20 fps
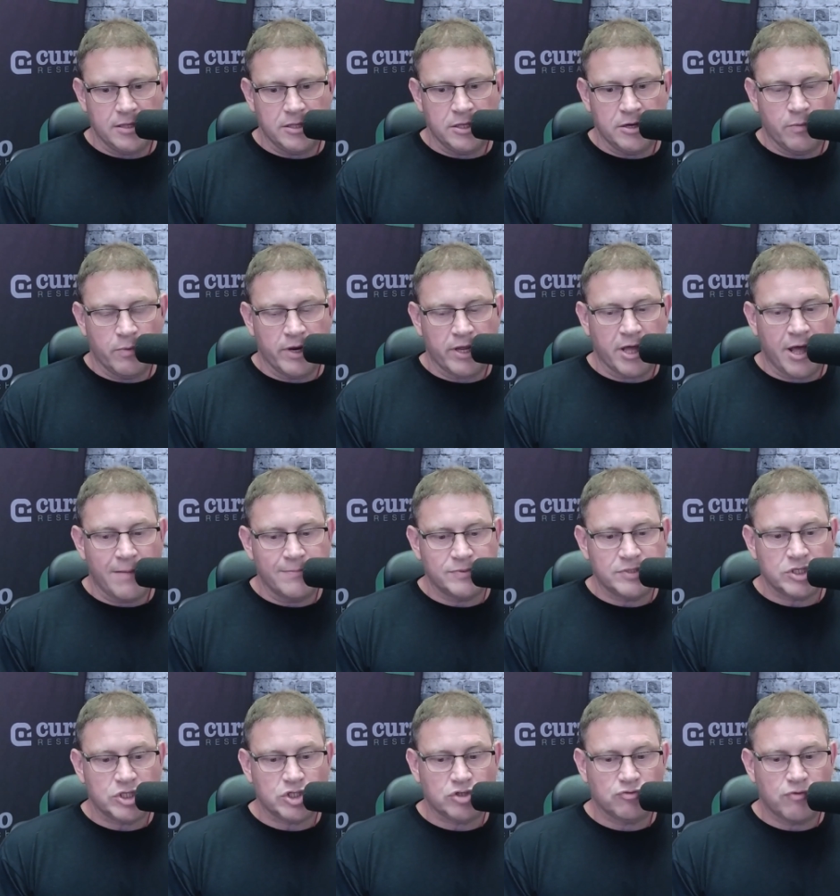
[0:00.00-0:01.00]
you know, when it comes
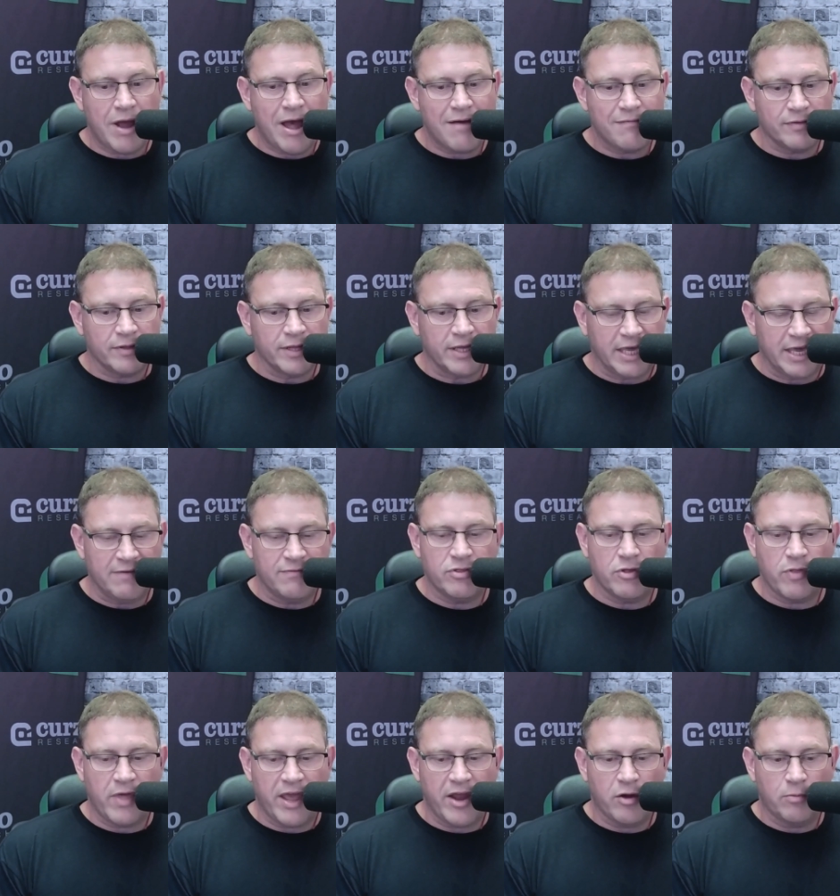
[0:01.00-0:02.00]
to traveling, even
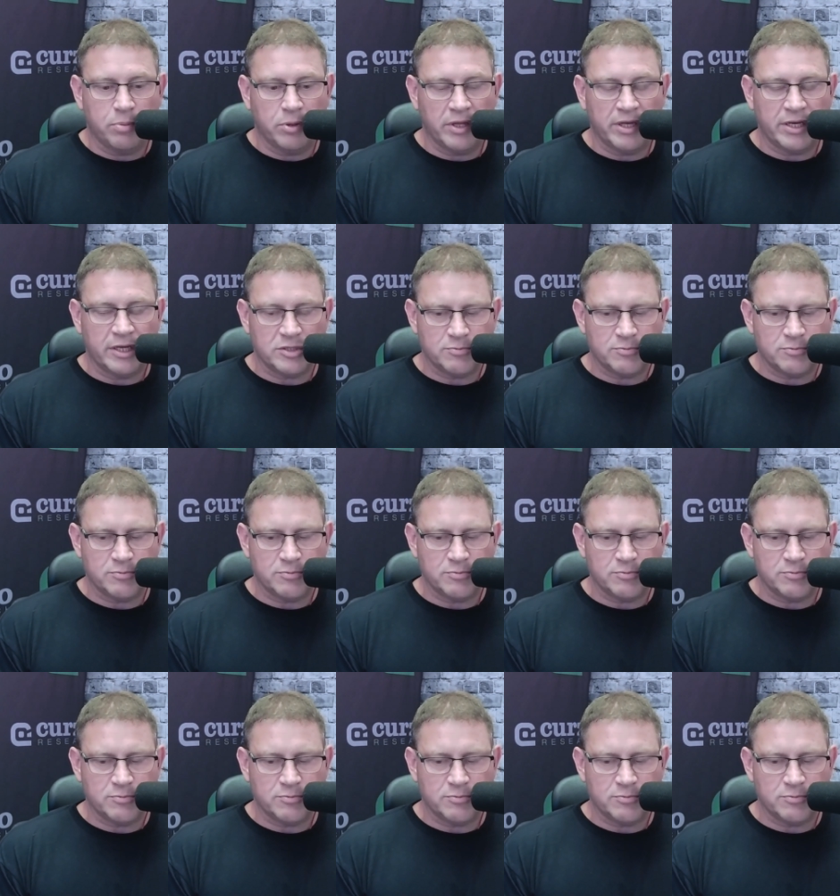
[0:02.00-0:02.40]
though the airplane